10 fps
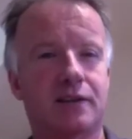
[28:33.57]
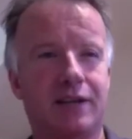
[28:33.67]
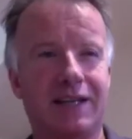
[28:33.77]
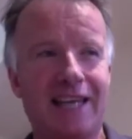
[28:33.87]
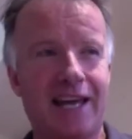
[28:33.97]

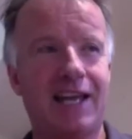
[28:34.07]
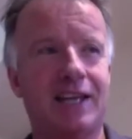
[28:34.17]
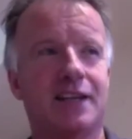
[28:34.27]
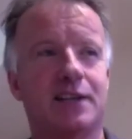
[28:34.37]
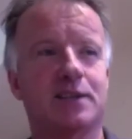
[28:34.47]

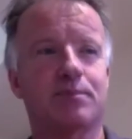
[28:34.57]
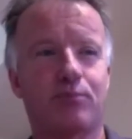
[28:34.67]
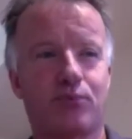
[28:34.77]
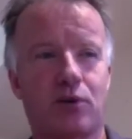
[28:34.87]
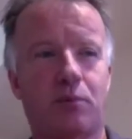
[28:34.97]
again, that's
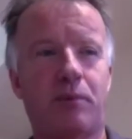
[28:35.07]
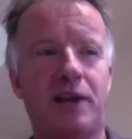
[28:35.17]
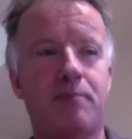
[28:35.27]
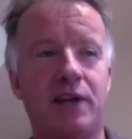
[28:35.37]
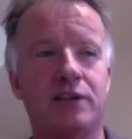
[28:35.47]
probably
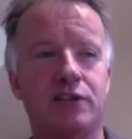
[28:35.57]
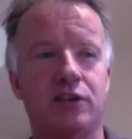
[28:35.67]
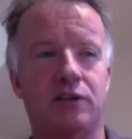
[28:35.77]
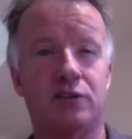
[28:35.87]
been done